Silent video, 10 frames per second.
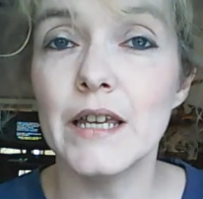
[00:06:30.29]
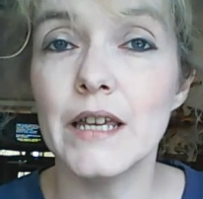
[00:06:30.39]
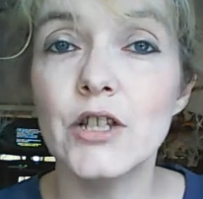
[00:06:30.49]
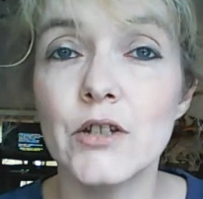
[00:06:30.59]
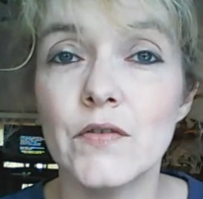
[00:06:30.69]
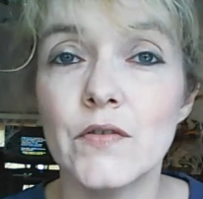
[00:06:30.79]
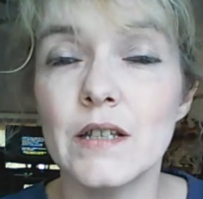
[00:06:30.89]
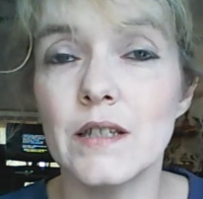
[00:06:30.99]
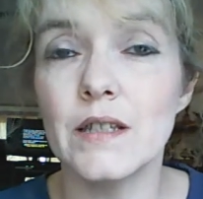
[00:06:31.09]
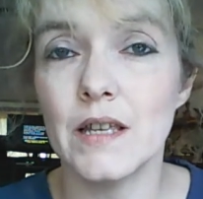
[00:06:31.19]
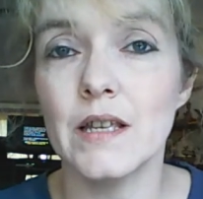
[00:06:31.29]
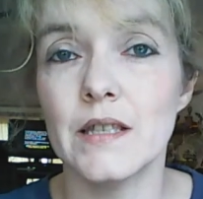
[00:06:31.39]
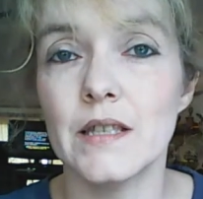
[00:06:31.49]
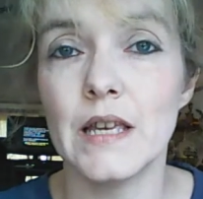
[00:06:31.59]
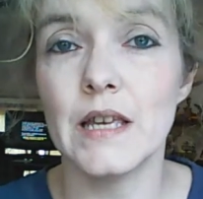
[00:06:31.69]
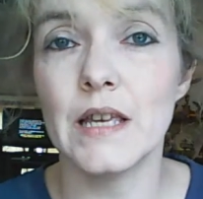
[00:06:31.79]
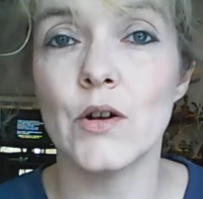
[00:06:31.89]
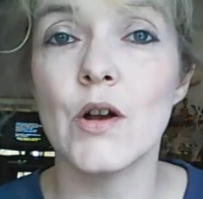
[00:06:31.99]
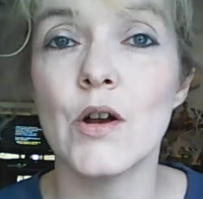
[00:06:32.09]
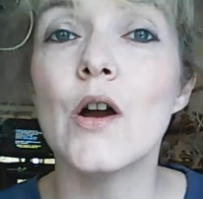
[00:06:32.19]
Each of these things
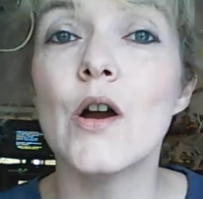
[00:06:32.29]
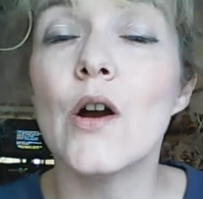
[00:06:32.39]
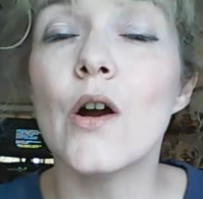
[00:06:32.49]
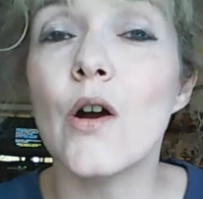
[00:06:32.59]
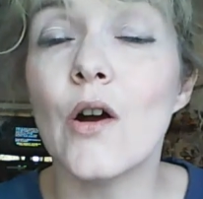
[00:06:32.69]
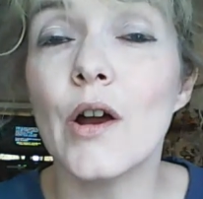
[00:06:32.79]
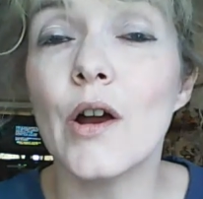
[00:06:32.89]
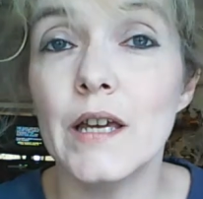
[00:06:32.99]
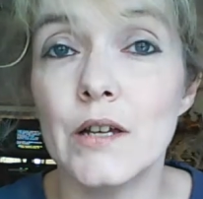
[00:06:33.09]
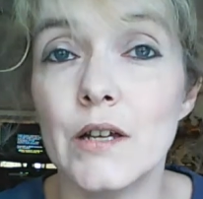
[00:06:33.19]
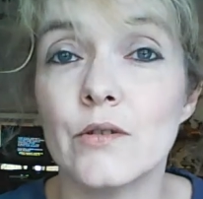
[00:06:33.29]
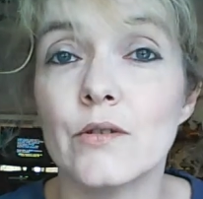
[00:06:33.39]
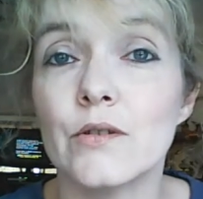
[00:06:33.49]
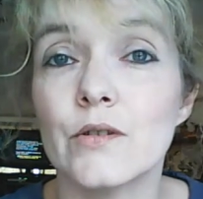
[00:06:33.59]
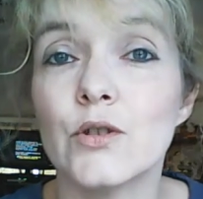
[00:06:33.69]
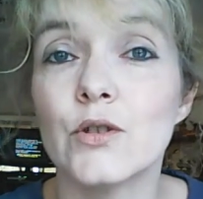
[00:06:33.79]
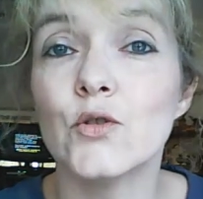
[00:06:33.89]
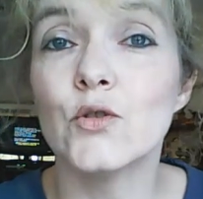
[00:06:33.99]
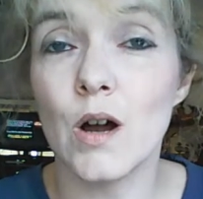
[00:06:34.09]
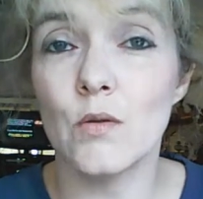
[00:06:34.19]
here are here to
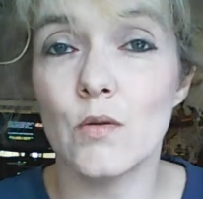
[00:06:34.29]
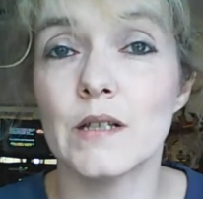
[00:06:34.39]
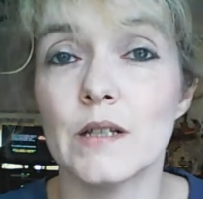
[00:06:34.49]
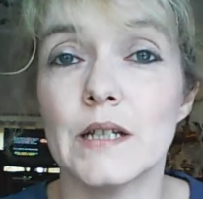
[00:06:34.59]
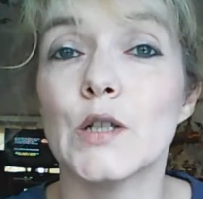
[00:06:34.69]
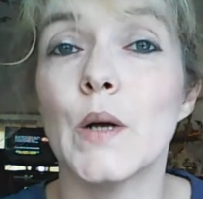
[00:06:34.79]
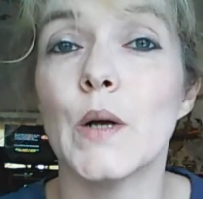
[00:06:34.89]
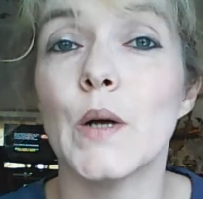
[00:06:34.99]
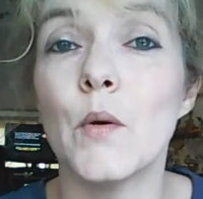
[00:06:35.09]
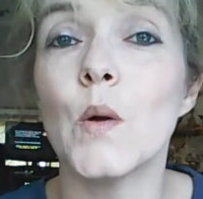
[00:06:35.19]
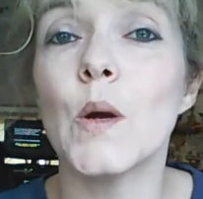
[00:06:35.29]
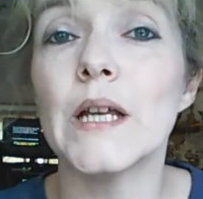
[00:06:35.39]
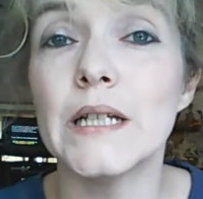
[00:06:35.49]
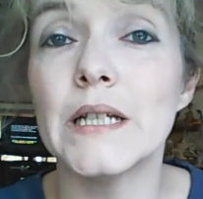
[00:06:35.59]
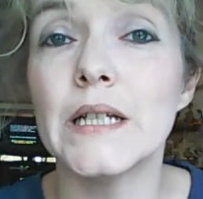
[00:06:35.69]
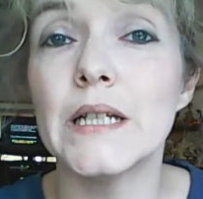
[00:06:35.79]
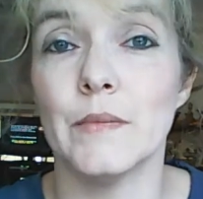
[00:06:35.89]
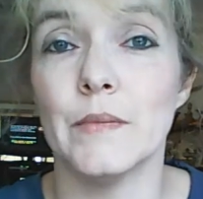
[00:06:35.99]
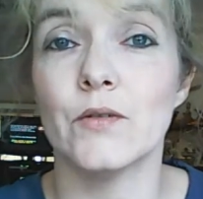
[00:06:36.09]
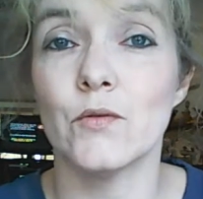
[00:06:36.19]
draw us into a more
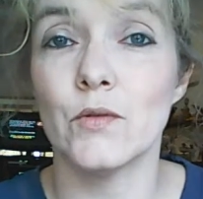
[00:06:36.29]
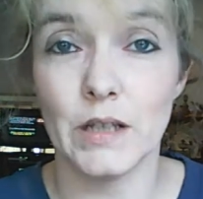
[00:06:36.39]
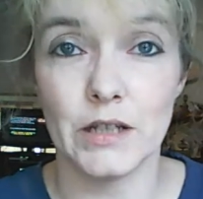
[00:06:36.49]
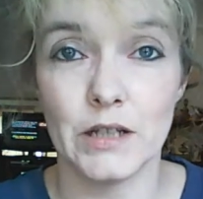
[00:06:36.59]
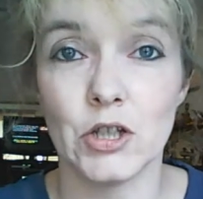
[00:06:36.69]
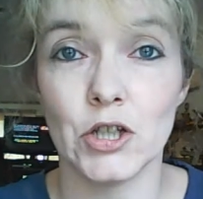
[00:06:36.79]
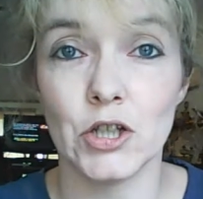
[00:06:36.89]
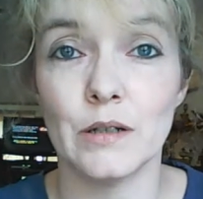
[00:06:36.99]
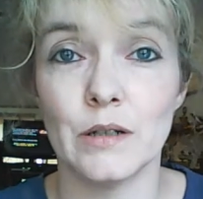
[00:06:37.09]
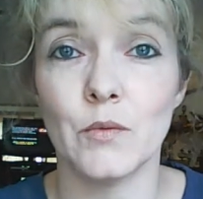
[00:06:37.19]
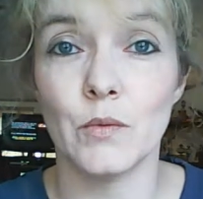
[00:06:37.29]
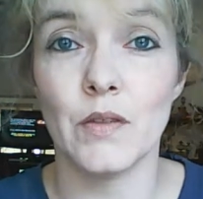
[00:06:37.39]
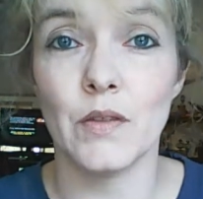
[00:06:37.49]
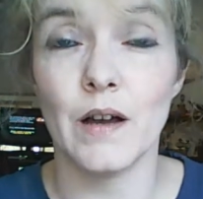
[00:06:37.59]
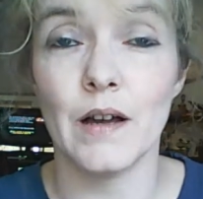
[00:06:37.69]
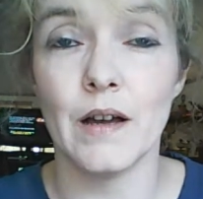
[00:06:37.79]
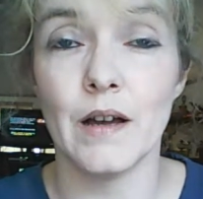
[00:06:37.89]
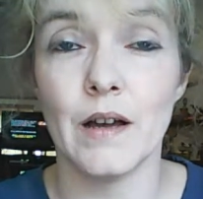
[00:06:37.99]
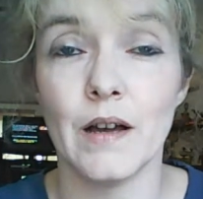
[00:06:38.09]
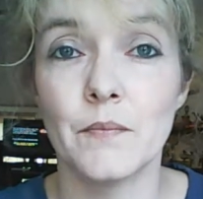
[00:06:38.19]
intimate relationship with God.